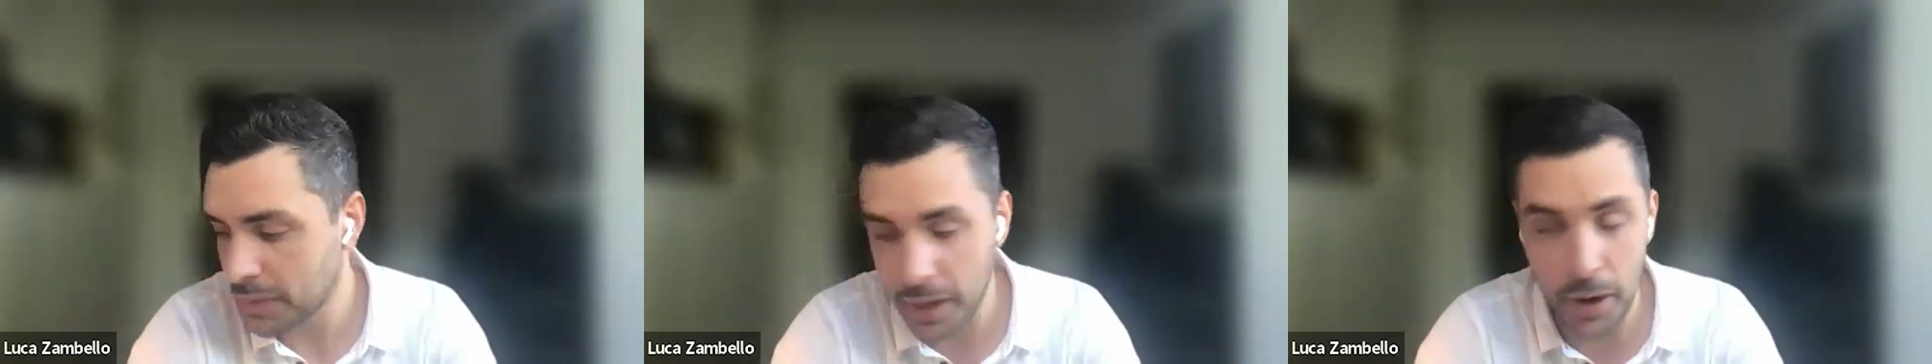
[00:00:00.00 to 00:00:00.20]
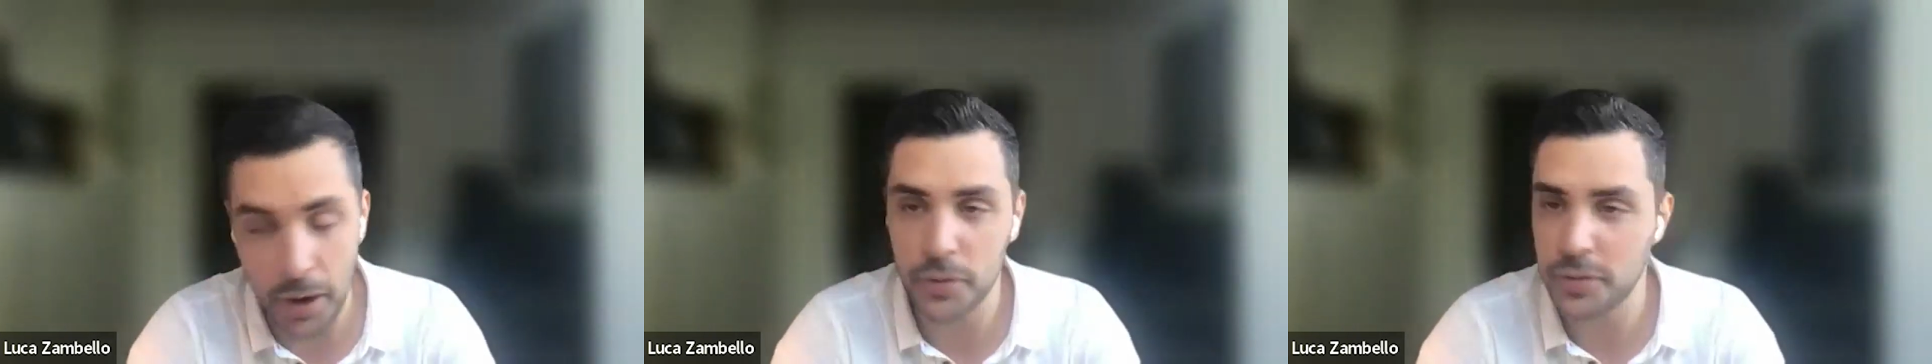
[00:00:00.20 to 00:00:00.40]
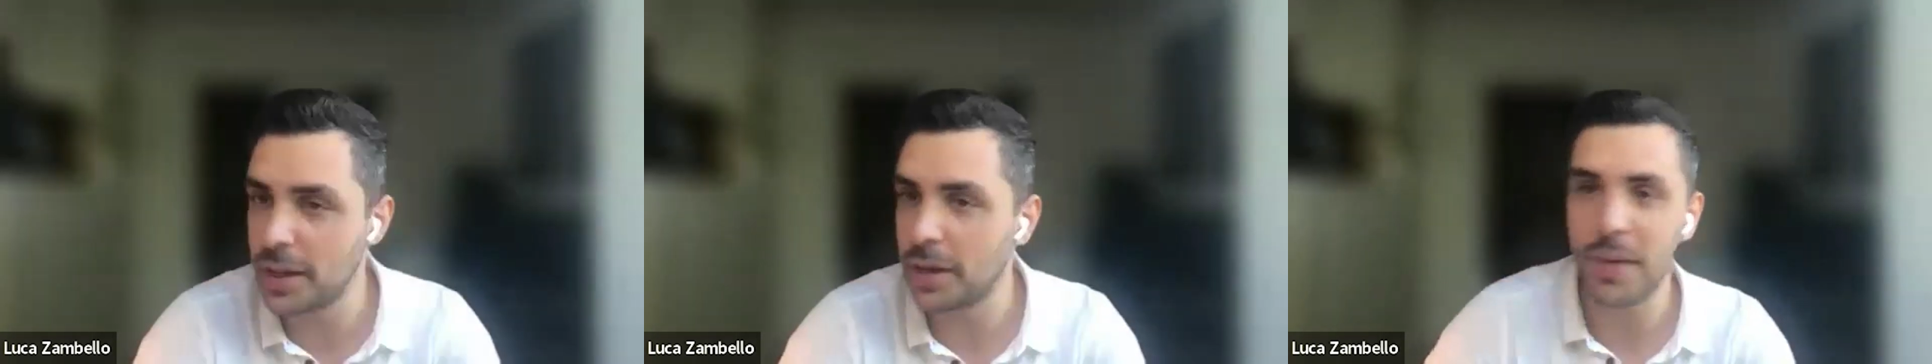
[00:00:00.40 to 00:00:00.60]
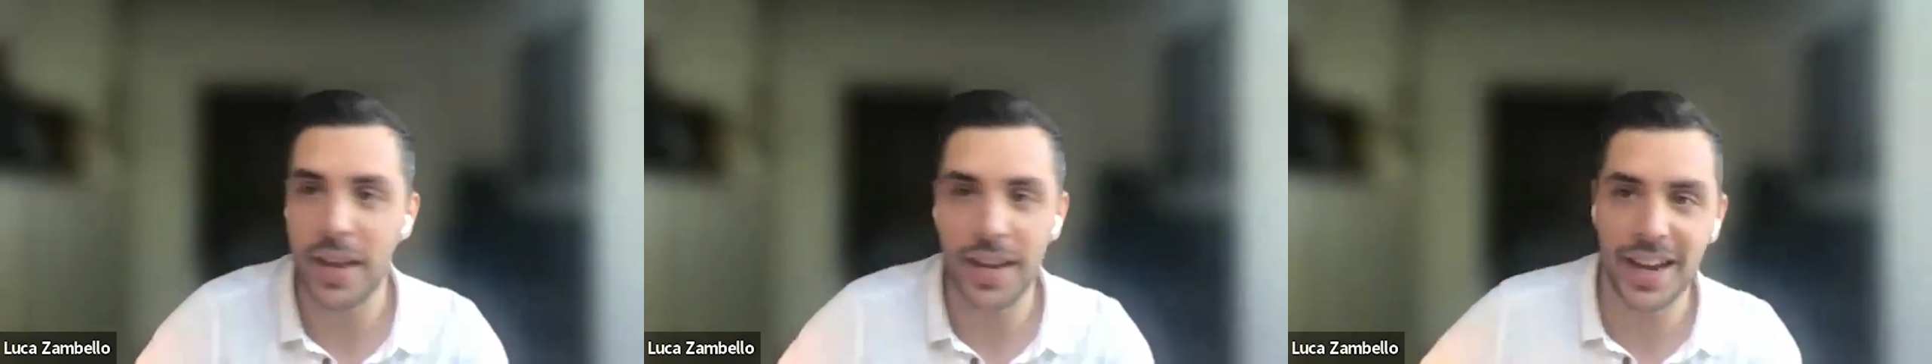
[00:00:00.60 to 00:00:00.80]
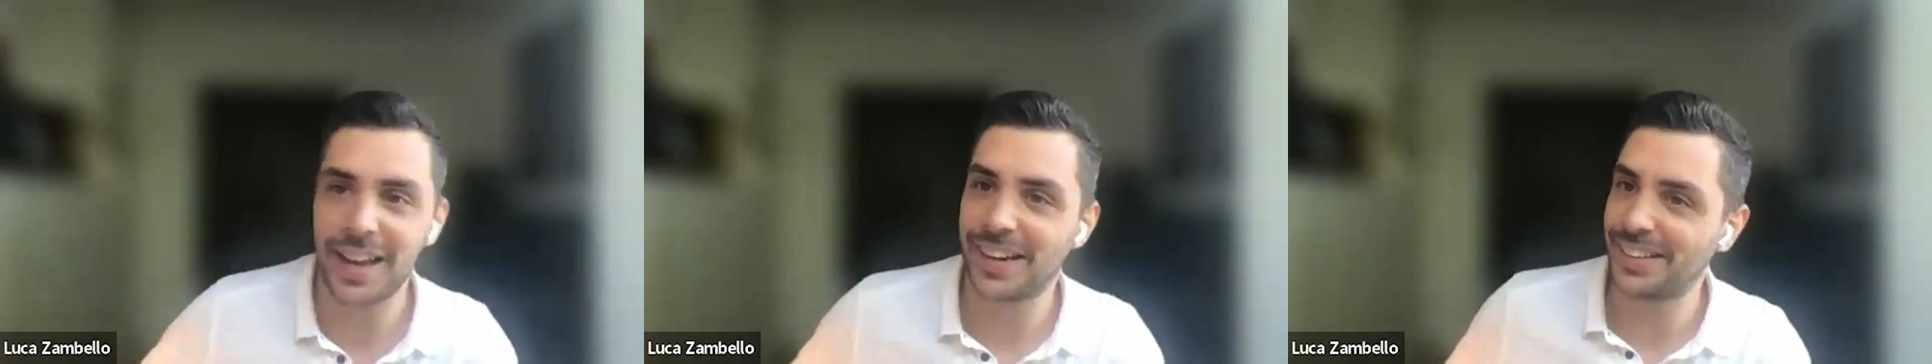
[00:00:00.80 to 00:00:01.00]
Alongside
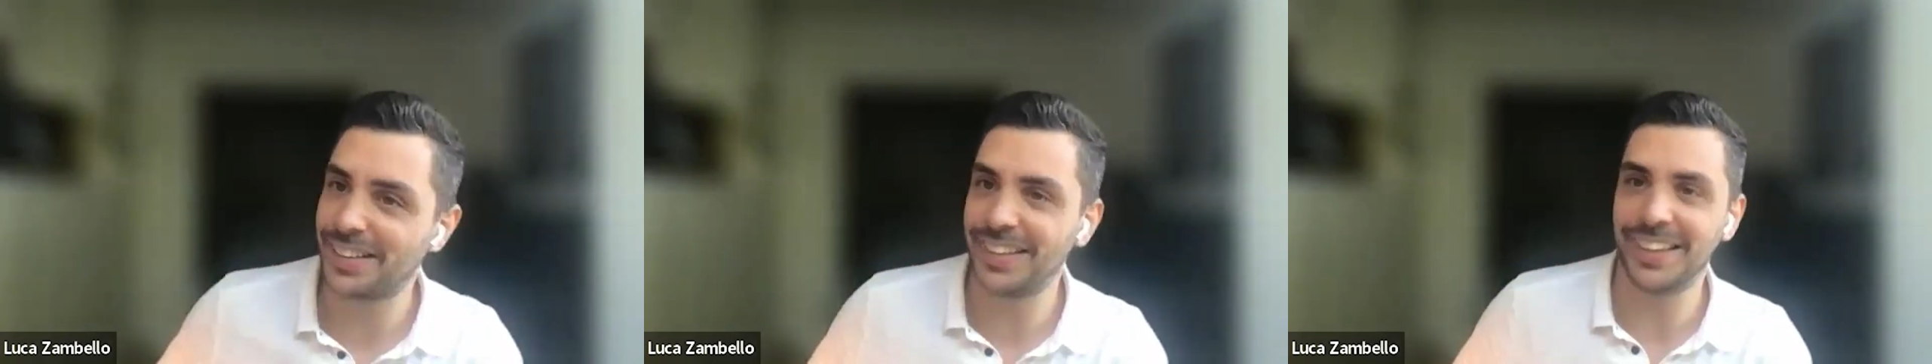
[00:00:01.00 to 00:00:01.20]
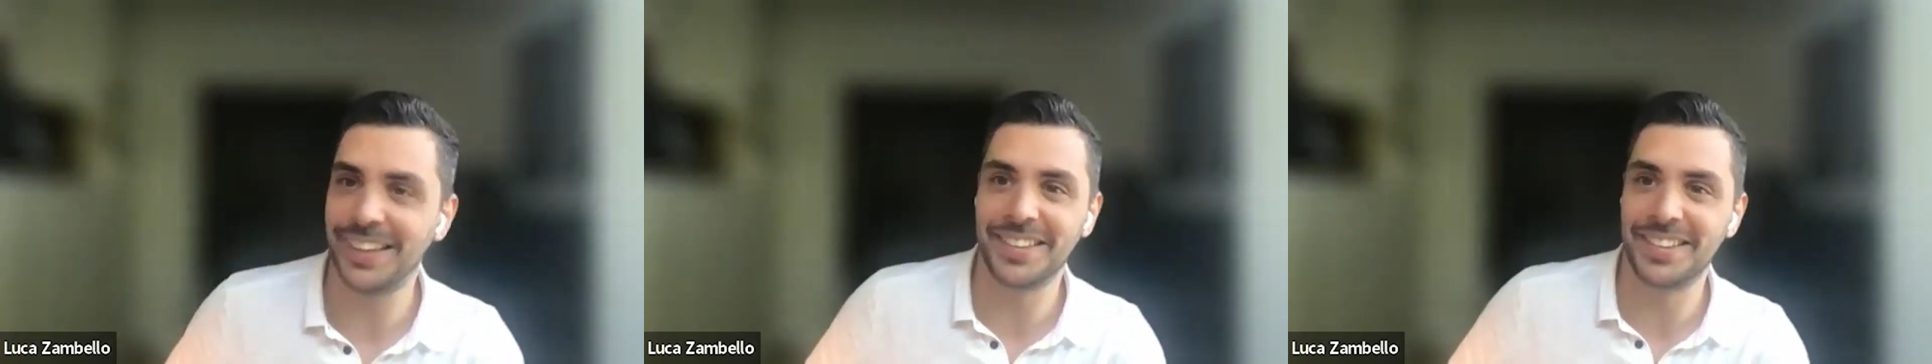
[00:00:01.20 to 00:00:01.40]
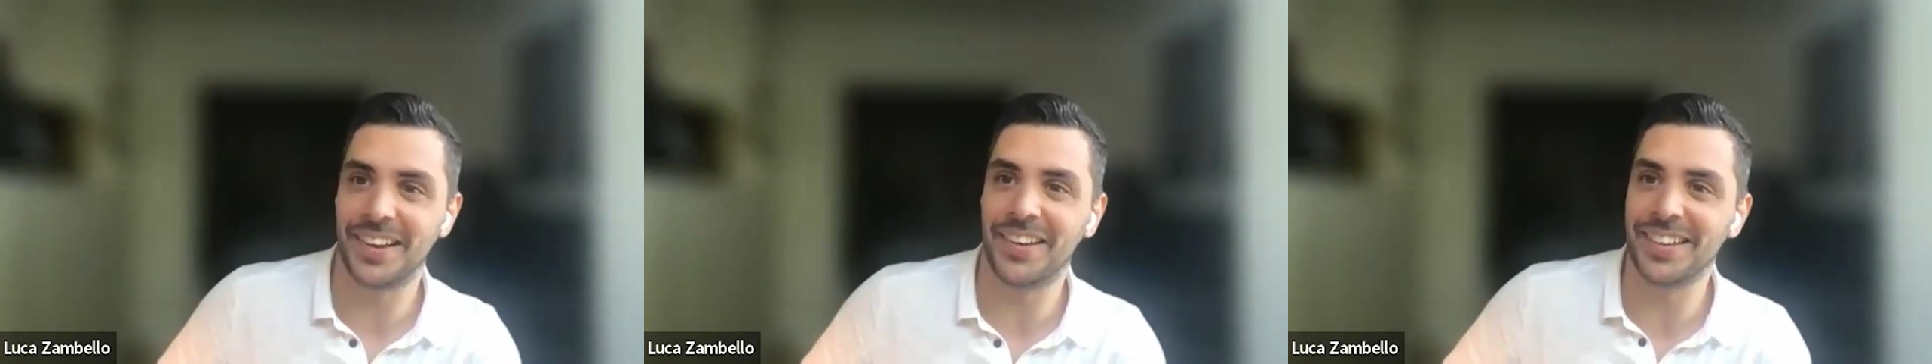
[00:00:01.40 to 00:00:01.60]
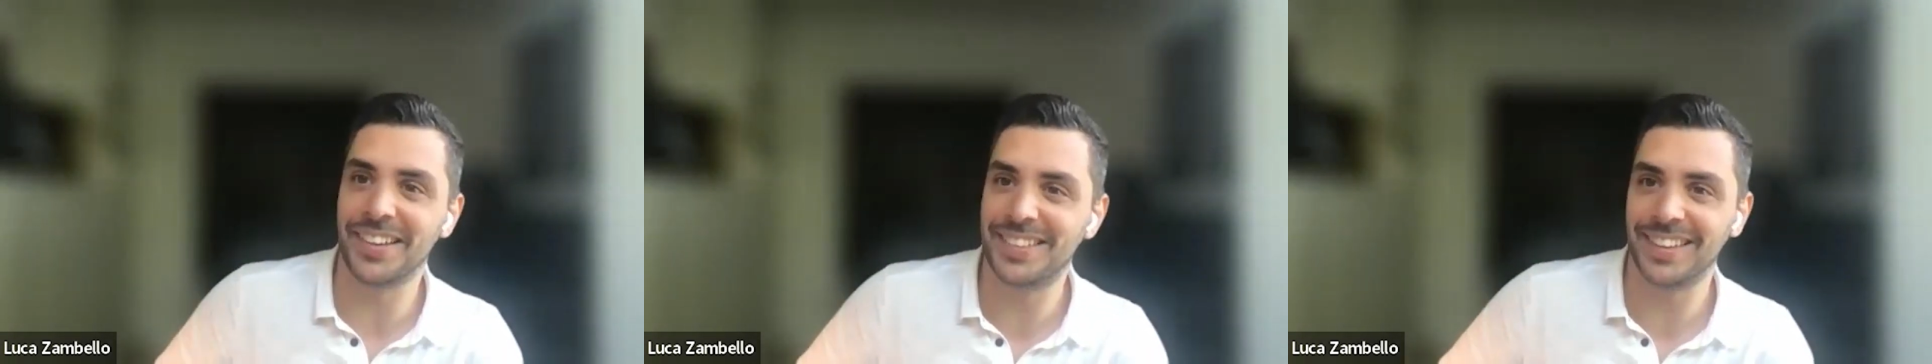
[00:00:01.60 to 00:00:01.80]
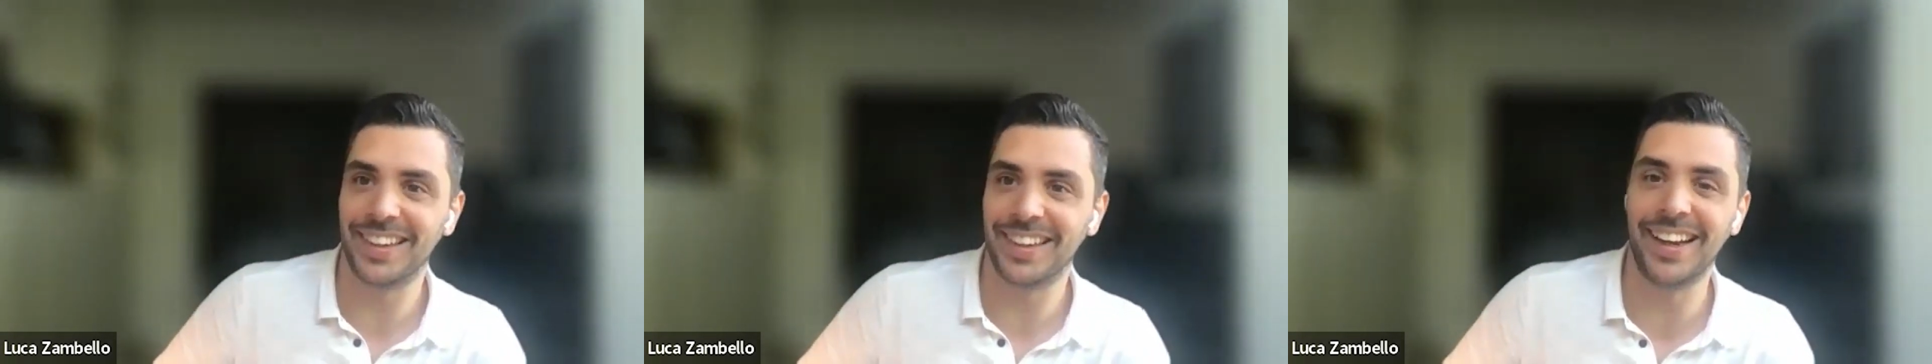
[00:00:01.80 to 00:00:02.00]
many other things,
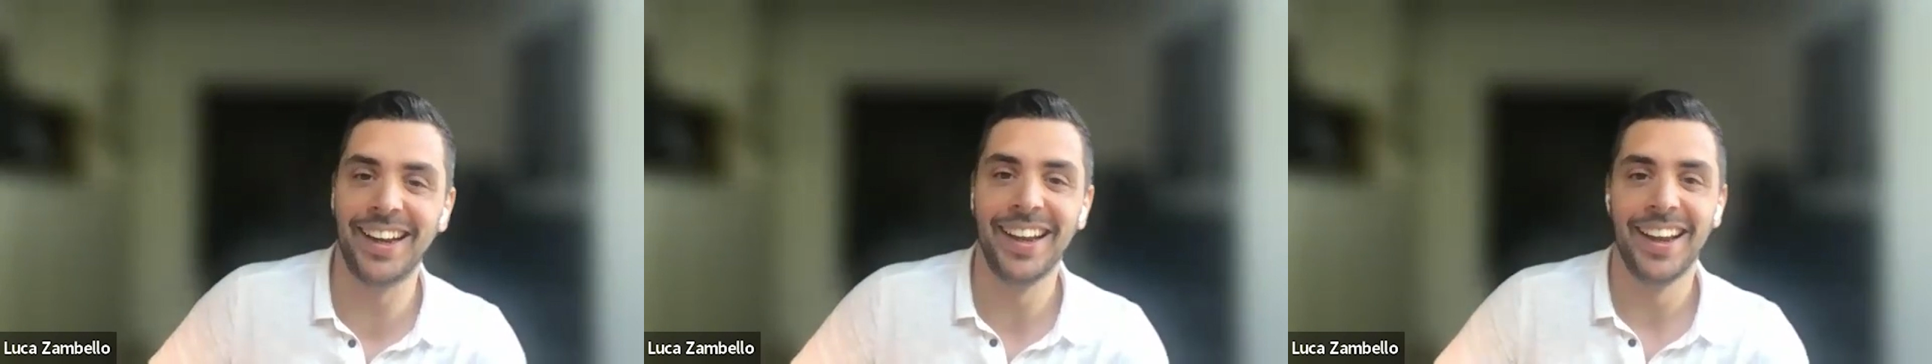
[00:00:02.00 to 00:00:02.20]
honestly,